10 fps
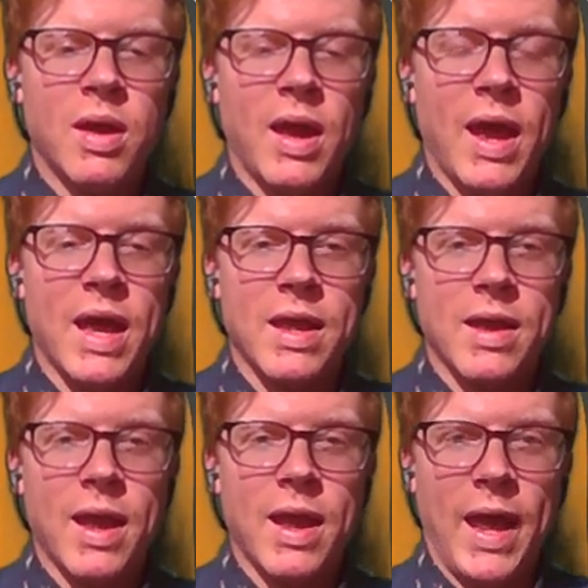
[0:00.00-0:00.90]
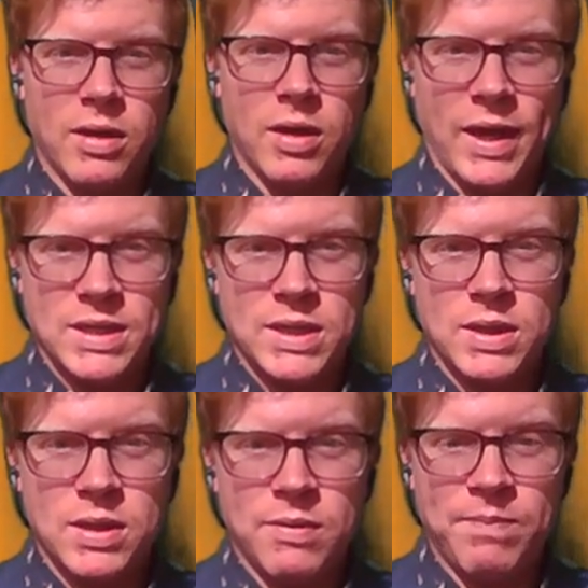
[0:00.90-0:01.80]
A, at night.
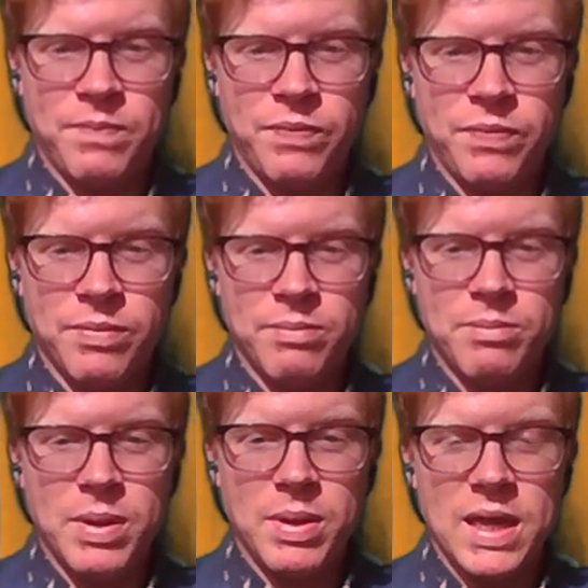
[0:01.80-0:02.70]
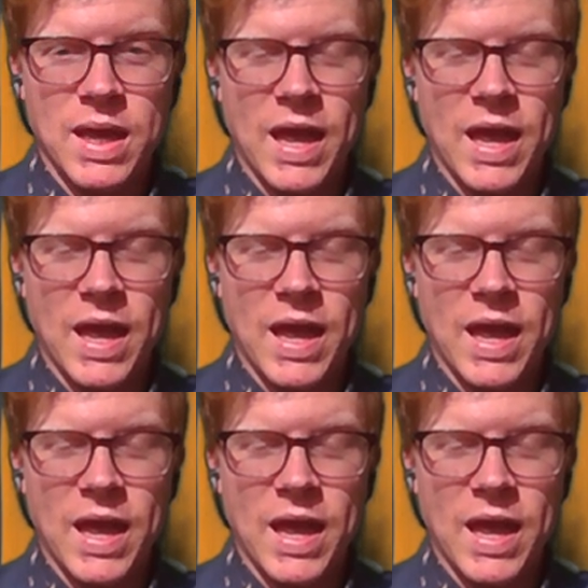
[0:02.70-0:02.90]
B,